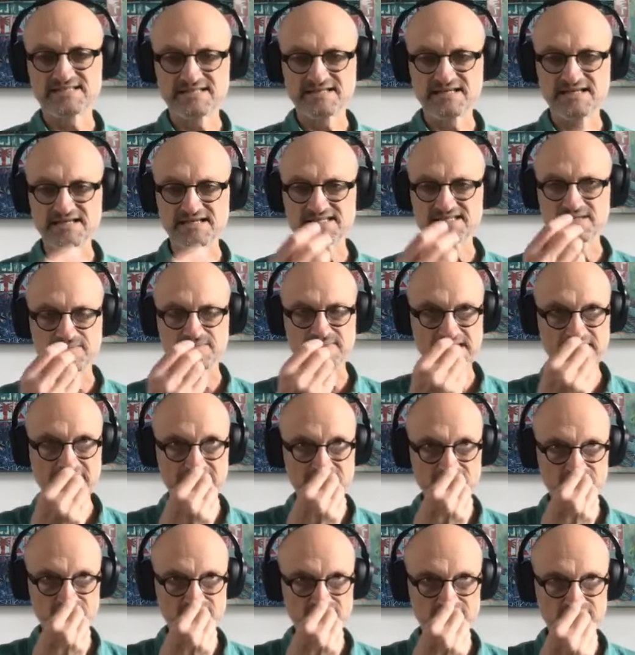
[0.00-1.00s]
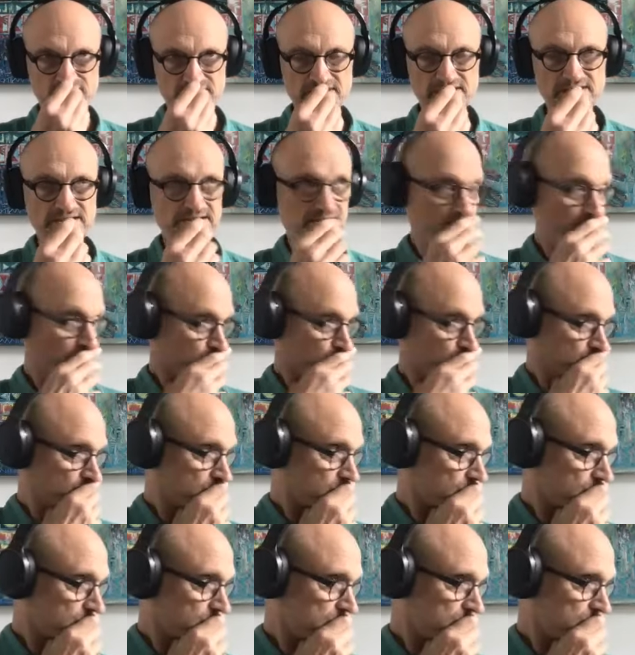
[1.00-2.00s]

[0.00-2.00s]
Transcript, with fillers: it's it's about really